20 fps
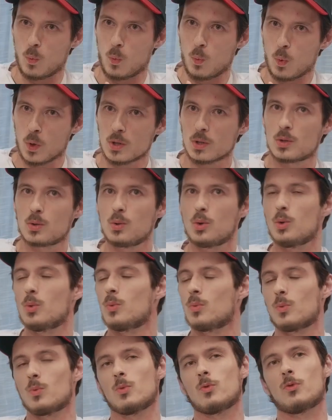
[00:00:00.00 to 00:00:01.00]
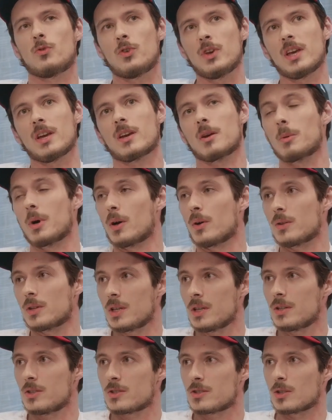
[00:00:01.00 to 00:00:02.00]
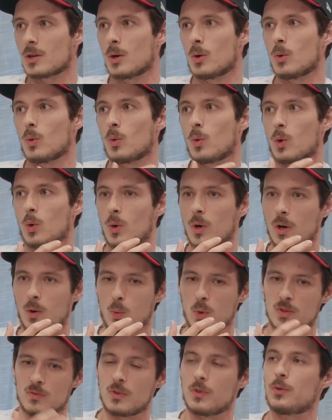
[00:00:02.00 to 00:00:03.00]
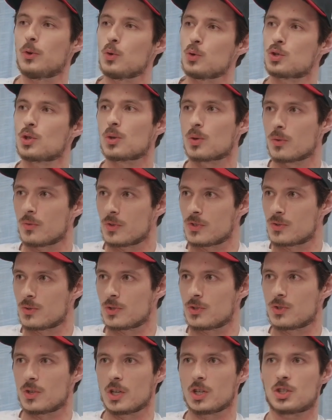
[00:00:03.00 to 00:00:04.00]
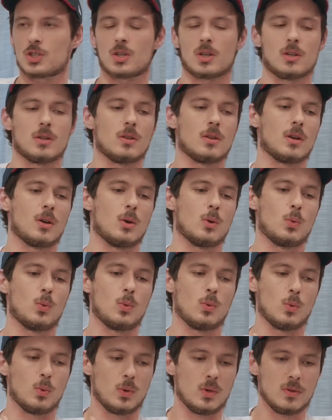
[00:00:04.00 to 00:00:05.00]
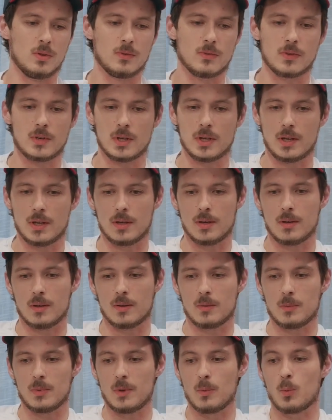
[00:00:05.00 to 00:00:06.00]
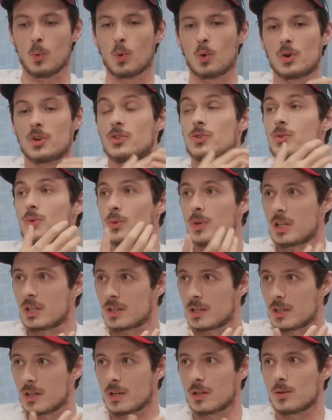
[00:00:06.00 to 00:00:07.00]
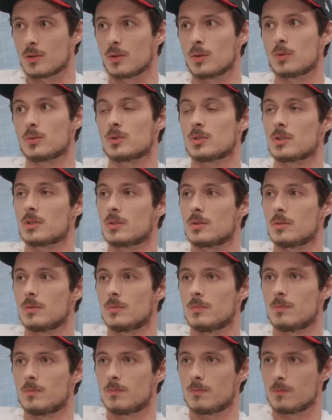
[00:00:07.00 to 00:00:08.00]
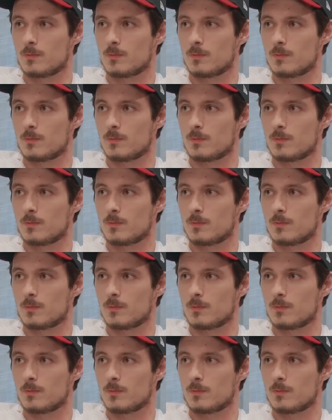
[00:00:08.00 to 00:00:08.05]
What do you think about it? So, what's the future of this restriction? Will they be more restricted? I don't know. So.